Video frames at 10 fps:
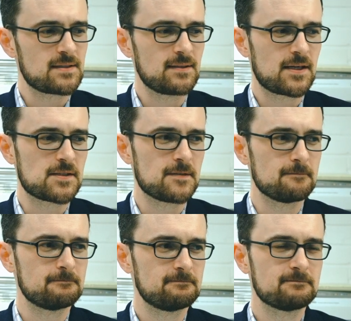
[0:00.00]

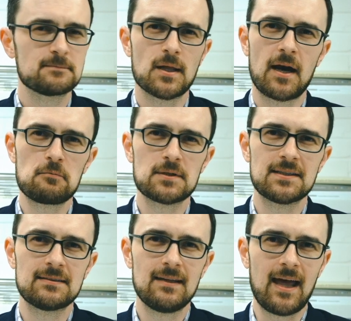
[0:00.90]
election that I
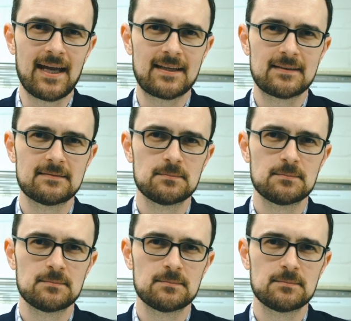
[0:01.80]
really like.